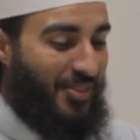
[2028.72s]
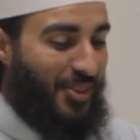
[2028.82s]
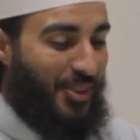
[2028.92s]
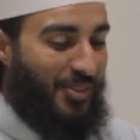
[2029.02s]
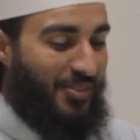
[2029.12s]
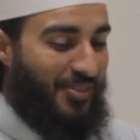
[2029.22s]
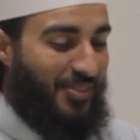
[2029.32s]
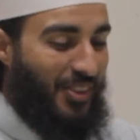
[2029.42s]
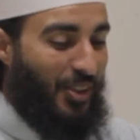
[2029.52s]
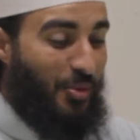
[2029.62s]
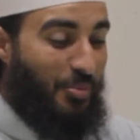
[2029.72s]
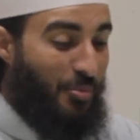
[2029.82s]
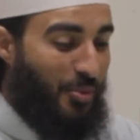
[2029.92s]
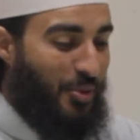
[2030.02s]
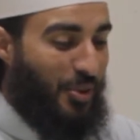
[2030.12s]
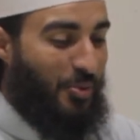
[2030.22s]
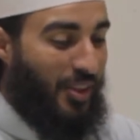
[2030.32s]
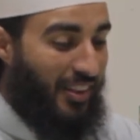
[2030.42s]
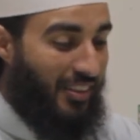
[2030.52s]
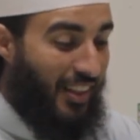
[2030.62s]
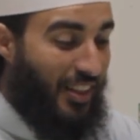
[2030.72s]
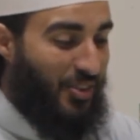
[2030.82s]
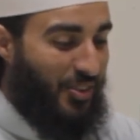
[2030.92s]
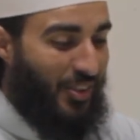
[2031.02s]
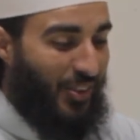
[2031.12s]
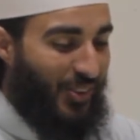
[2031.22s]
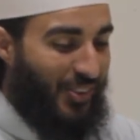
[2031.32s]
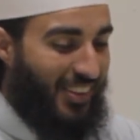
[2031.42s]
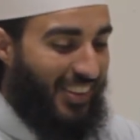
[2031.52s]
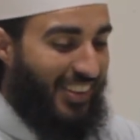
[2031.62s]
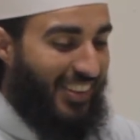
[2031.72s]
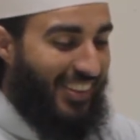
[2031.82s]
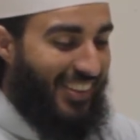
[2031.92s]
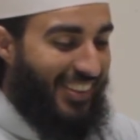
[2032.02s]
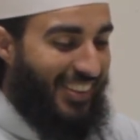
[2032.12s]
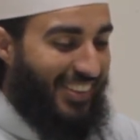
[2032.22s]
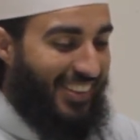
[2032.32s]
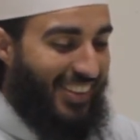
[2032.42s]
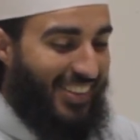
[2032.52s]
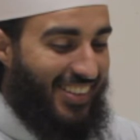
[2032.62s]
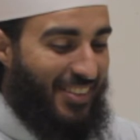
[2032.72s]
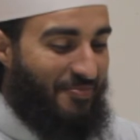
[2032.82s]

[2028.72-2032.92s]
Well, a lot of people, they want to eat on their own, right?